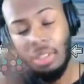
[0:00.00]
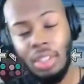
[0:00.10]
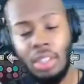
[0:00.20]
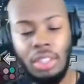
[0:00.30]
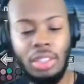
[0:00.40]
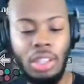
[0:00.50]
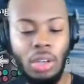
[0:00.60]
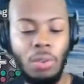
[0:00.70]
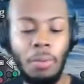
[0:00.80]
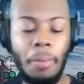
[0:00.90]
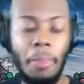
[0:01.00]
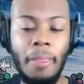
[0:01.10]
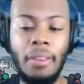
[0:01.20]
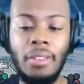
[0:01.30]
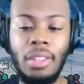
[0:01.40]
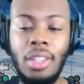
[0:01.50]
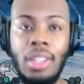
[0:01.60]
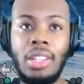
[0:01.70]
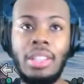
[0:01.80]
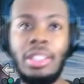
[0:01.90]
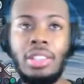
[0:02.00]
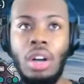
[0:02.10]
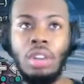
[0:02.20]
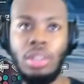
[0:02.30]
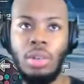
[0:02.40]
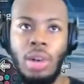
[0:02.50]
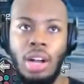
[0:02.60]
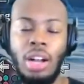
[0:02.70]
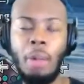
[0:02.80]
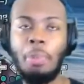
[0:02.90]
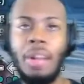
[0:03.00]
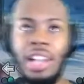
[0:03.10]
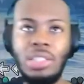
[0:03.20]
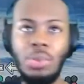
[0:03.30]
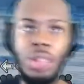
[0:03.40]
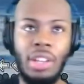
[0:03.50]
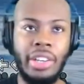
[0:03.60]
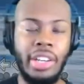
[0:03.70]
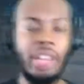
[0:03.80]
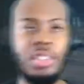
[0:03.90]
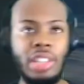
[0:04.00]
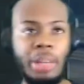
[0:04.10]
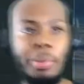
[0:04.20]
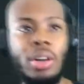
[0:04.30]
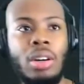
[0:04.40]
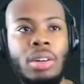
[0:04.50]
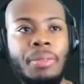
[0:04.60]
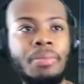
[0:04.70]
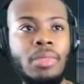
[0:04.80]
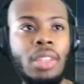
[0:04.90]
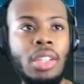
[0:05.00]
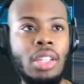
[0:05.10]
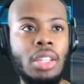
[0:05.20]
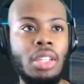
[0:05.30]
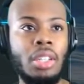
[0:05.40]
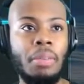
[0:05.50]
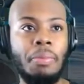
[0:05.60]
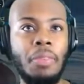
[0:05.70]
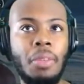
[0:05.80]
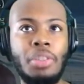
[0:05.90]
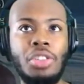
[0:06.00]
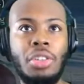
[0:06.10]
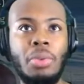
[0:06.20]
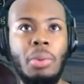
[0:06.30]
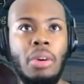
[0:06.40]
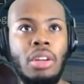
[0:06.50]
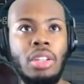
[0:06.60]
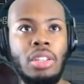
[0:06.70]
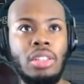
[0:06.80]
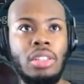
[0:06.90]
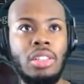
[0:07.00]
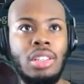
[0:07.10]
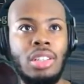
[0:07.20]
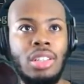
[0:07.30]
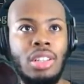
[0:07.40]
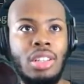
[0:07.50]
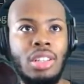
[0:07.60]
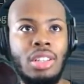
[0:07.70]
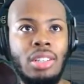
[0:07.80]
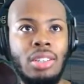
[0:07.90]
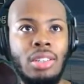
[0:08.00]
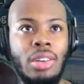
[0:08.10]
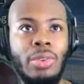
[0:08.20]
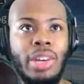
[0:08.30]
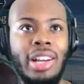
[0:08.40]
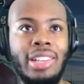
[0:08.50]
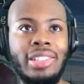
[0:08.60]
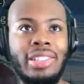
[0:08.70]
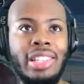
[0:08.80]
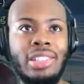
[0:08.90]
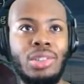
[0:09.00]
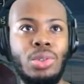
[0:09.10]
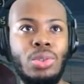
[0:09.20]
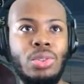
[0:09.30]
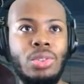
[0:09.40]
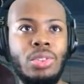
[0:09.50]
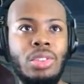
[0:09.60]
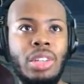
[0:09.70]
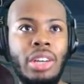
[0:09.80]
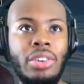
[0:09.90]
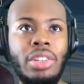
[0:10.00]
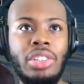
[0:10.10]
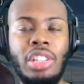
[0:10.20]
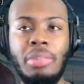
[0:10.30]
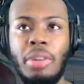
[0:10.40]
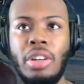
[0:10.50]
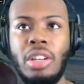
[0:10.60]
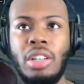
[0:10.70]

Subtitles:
So this also applies with other characters like Paul. Let me show you what Paul does. Oh wait, actually that's cool. I don't need to change Murdoch.